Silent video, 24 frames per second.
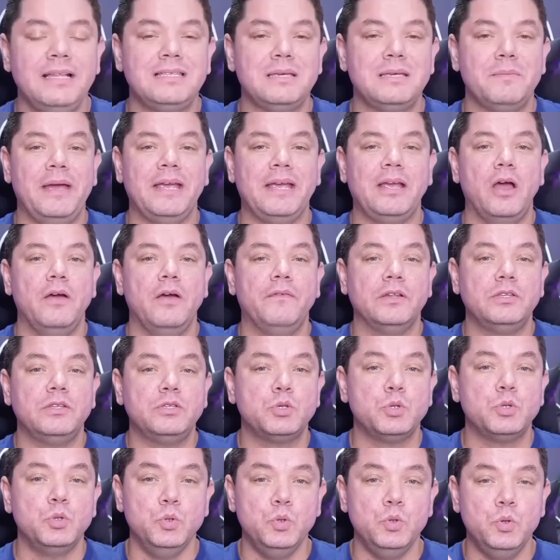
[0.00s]
to make over
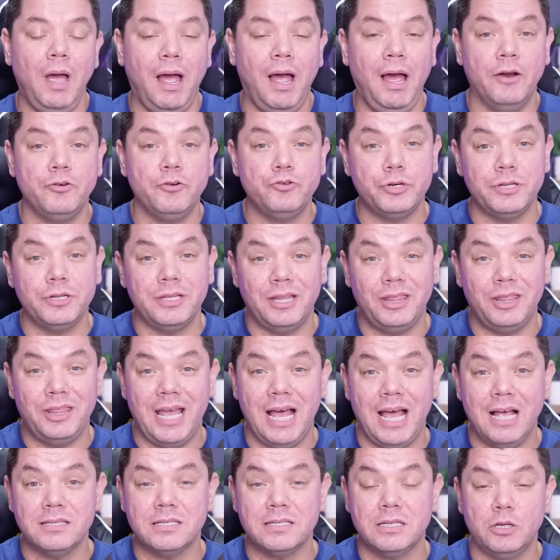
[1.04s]
two hundred
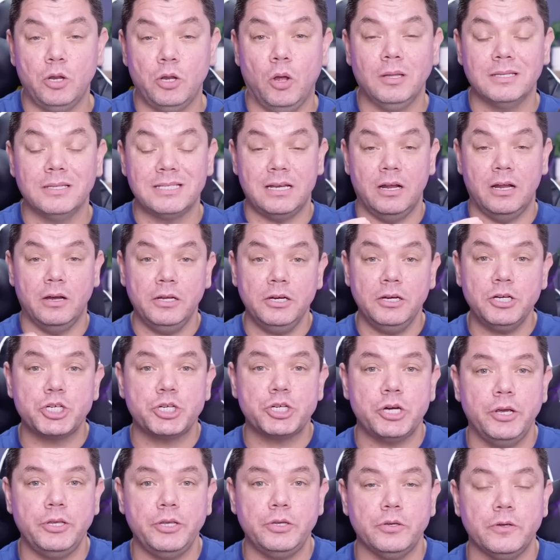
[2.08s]
thousand dollars. And I'm going to
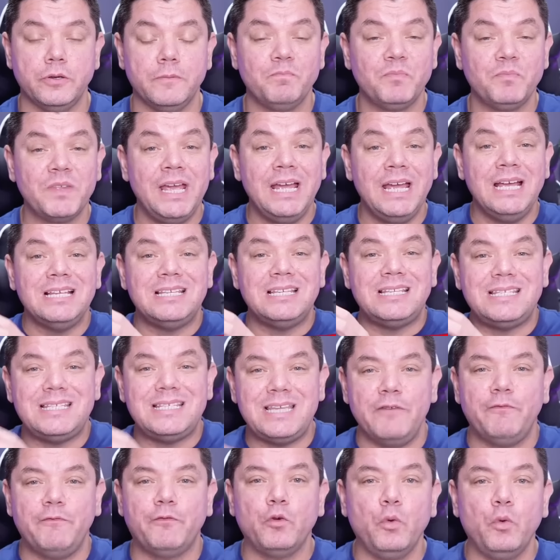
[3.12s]
show you
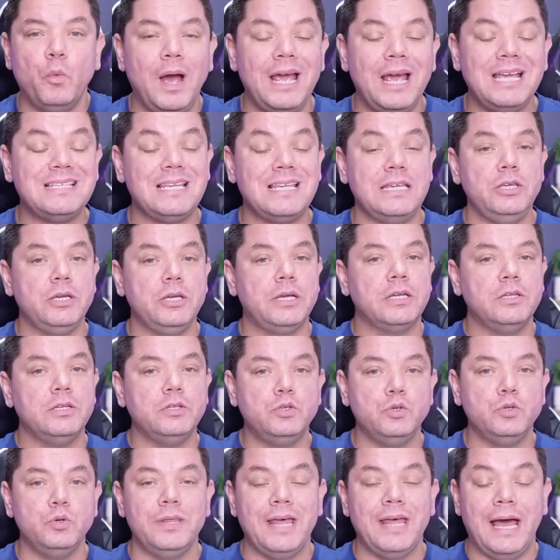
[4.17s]
several ways that you can
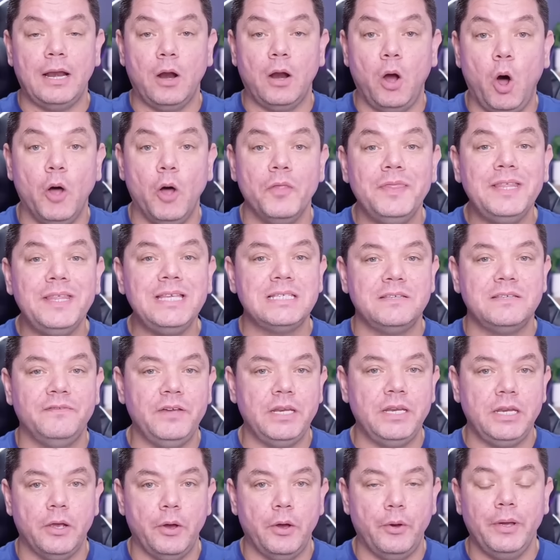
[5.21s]
do that on this
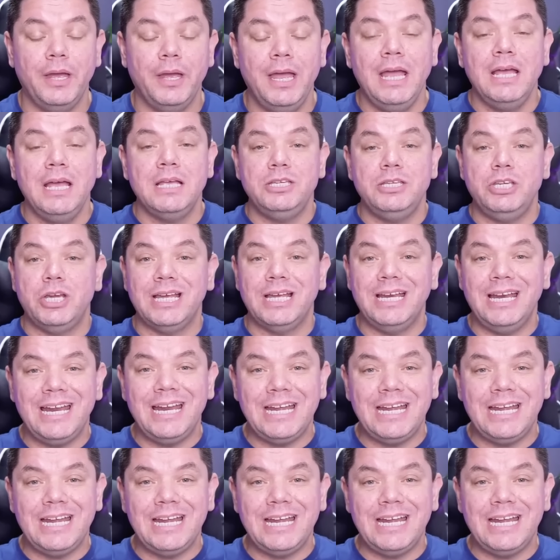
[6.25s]
video. You're going